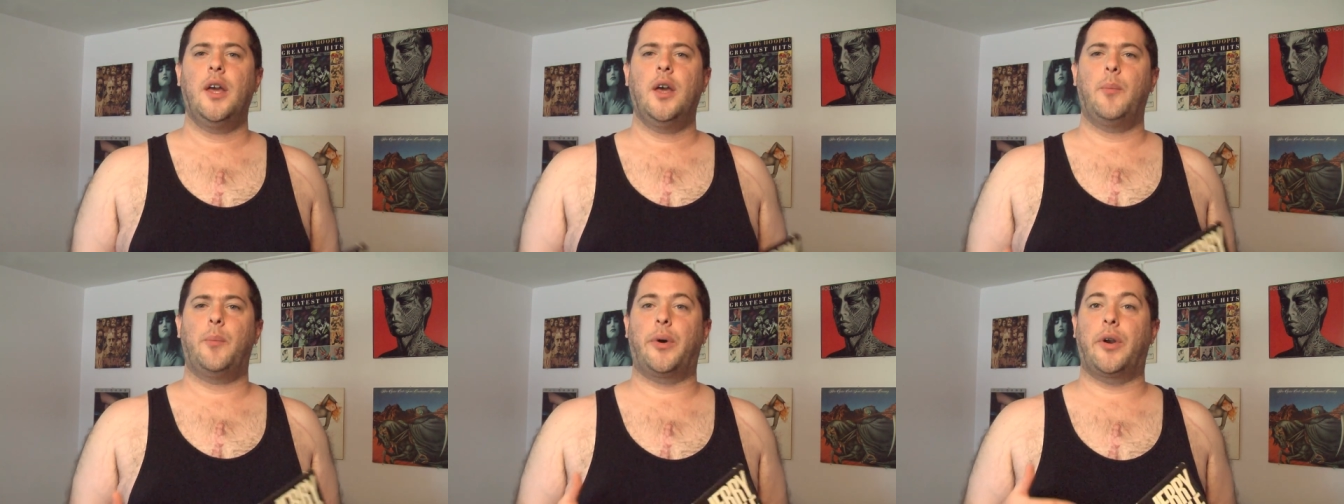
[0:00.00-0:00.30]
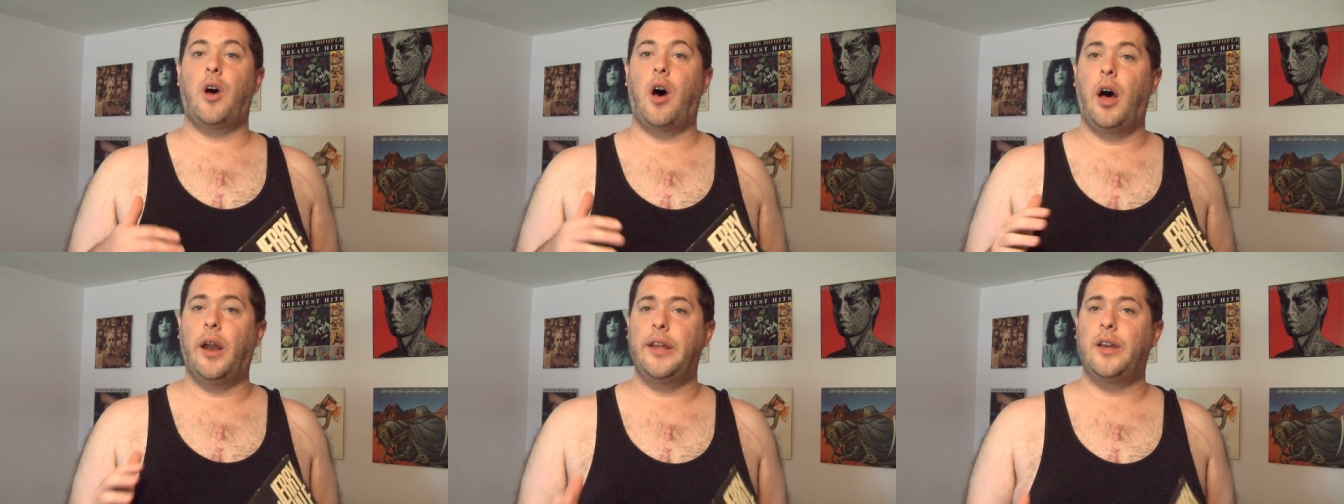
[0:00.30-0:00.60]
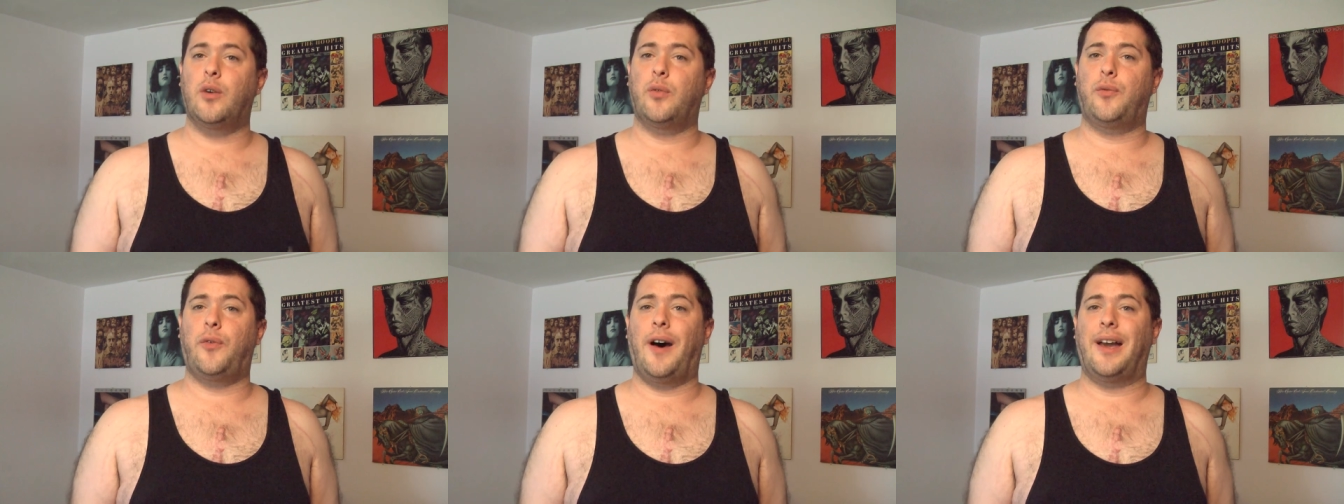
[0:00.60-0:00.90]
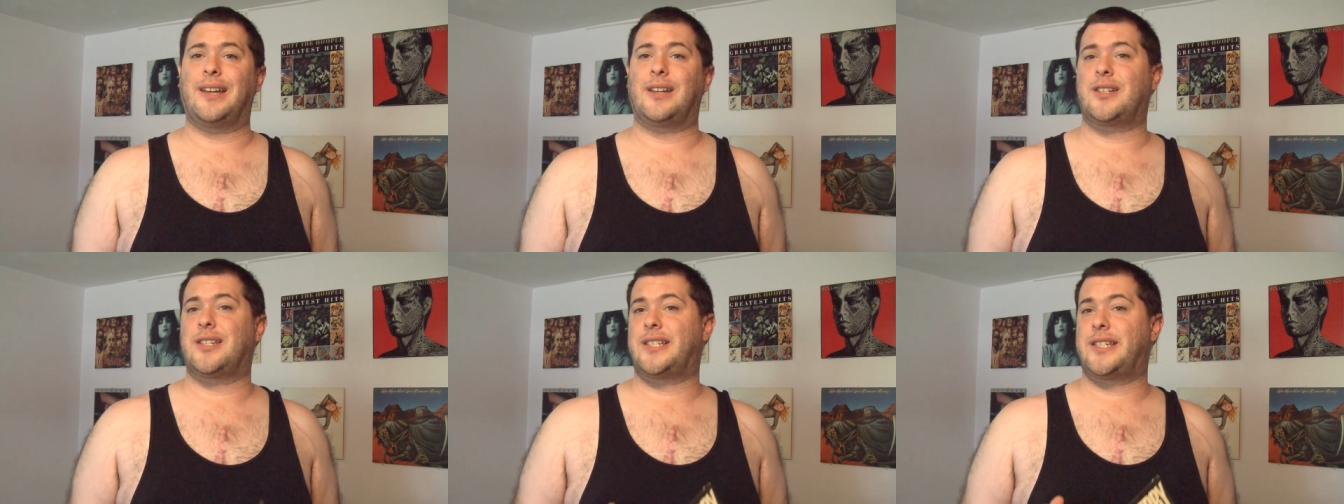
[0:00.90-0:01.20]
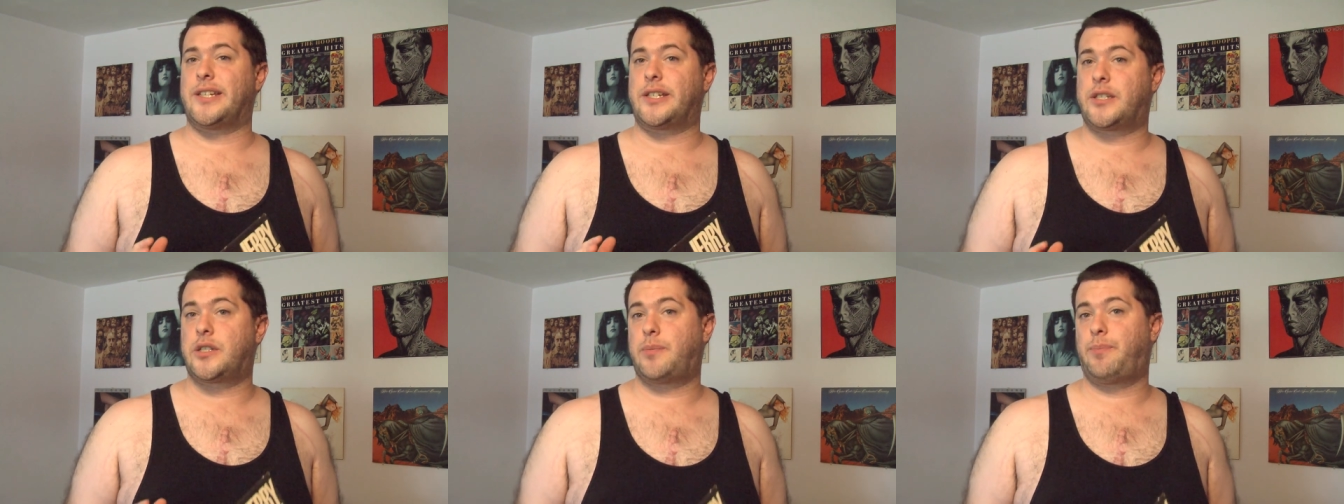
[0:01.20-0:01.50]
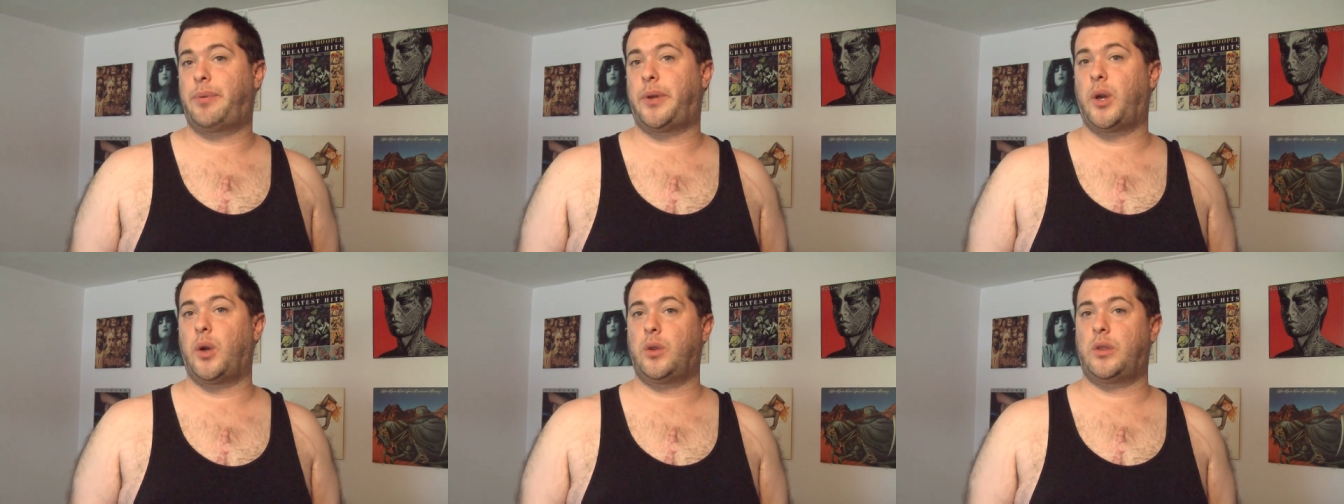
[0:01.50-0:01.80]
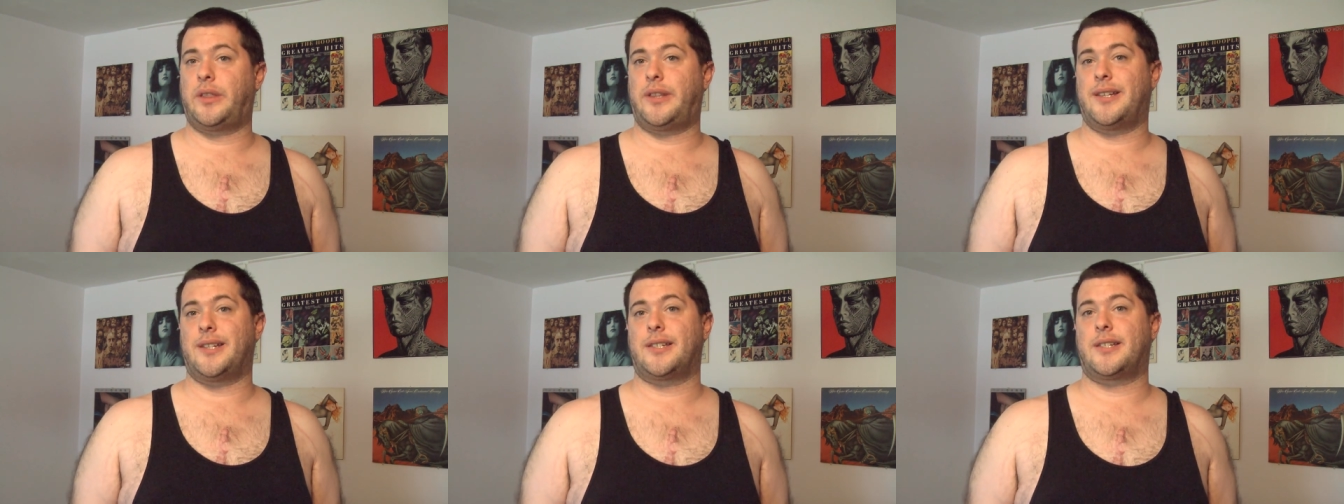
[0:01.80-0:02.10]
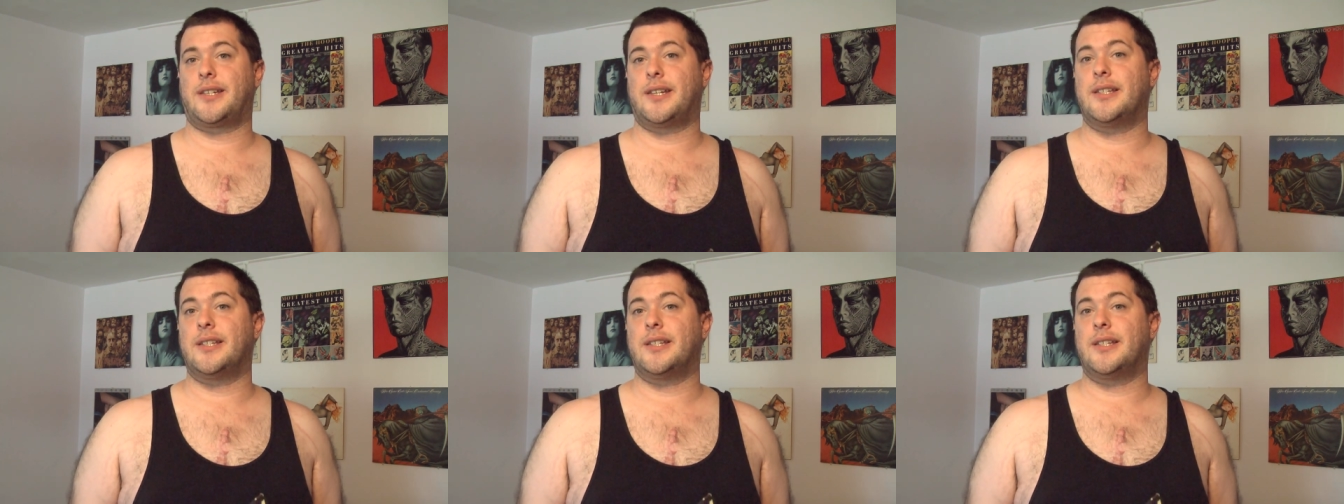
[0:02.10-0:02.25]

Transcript: But audiophiles dispute this